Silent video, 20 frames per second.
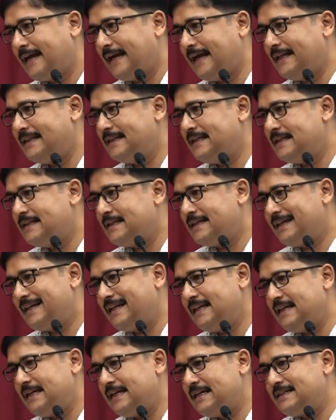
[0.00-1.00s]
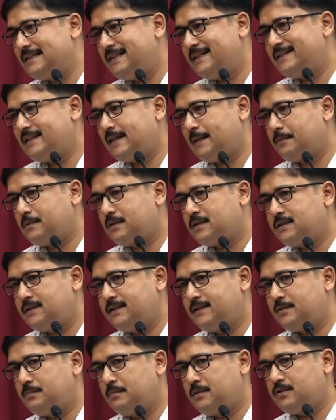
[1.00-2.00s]
And then again, assess after
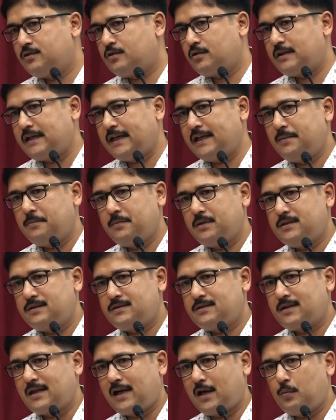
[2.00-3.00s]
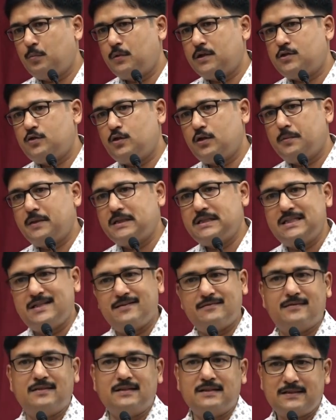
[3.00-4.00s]
six months or nine months how much you have
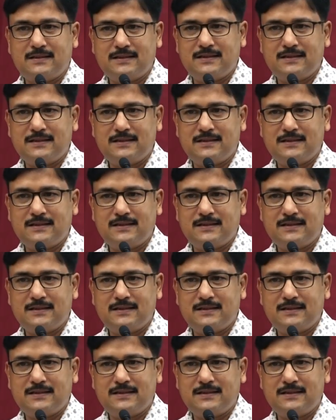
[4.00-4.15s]
achieved.